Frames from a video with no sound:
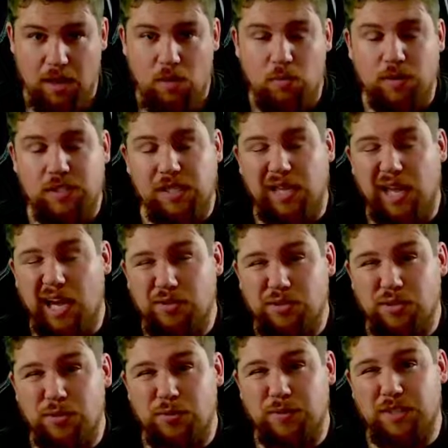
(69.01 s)
which allows
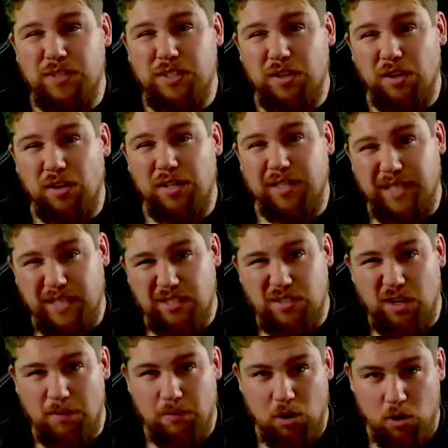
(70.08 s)
you to install a
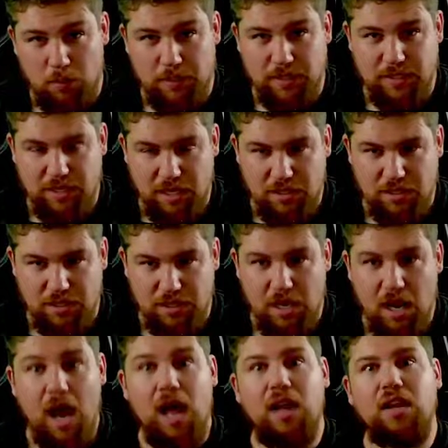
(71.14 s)
desktop Chrome extension
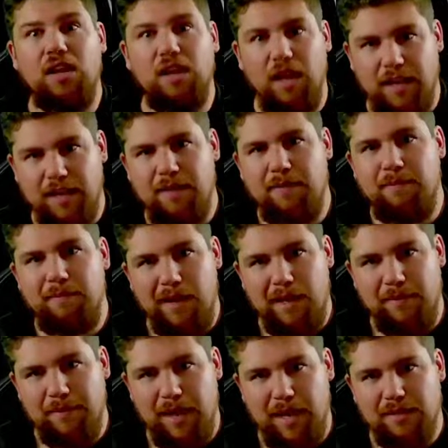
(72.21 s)
like
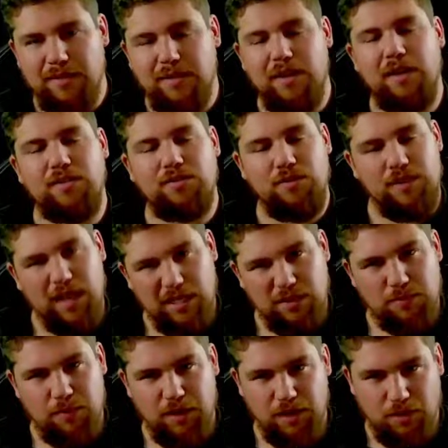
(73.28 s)
MetaMask. So that's
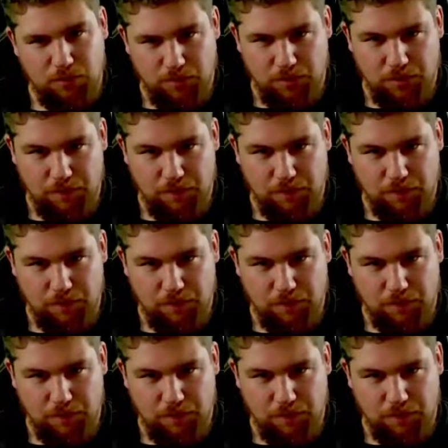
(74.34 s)
pretty cool.